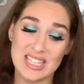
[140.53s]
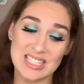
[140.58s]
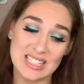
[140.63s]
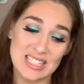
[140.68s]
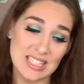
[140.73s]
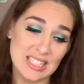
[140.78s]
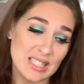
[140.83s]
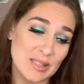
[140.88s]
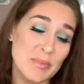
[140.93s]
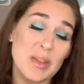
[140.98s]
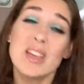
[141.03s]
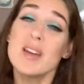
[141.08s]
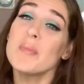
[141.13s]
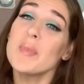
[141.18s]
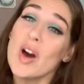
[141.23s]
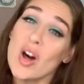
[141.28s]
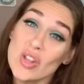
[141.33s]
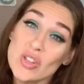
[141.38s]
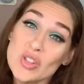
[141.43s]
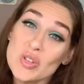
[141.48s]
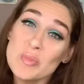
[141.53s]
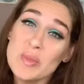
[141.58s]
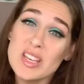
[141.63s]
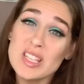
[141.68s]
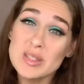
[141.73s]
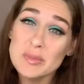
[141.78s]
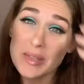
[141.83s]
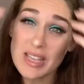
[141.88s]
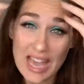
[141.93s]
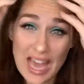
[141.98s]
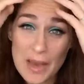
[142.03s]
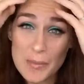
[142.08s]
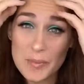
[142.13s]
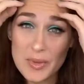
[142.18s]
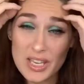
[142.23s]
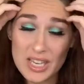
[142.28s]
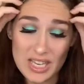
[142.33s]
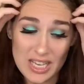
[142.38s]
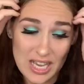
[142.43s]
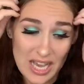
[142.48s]
And since makeup also makes me
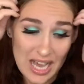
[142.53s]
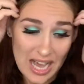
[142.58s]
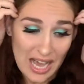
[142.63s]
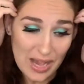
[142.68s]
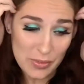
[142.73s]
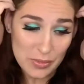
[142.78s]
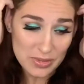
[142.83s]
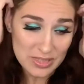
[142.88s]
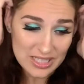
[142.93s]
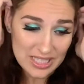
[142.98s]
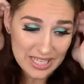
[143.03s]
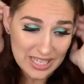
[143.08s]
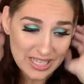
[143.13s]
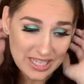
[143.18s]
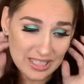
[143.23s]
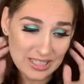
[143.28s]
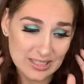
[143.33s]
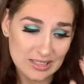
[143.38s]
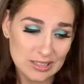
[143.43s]
happy, I was like,